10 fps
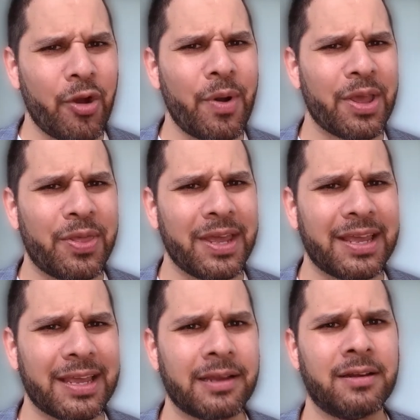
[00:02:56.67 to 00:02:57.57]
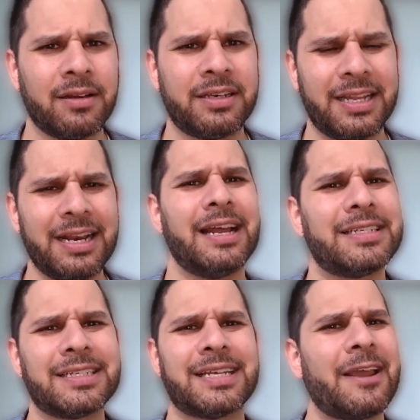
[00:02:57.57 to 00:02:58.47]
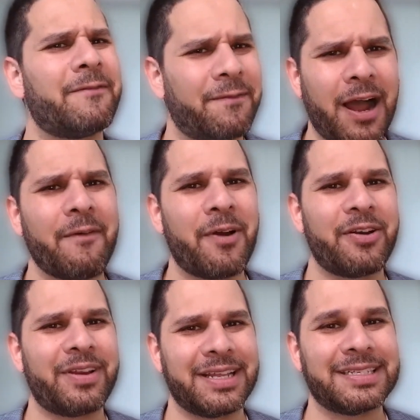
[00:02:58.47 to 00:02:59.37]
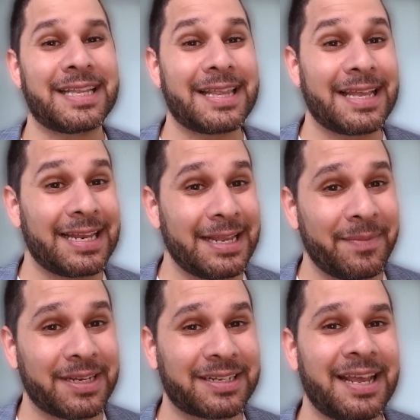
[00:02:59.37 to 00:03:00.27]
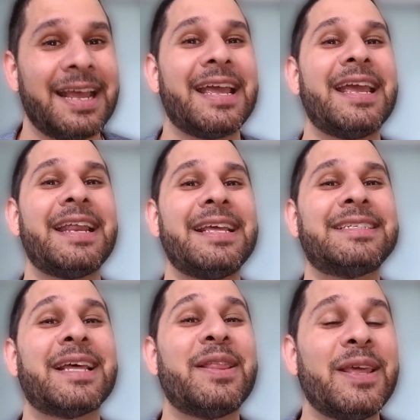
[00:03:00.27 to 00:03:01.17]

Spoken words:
you're thinking. Didn't I just say 500 is the limit? It is the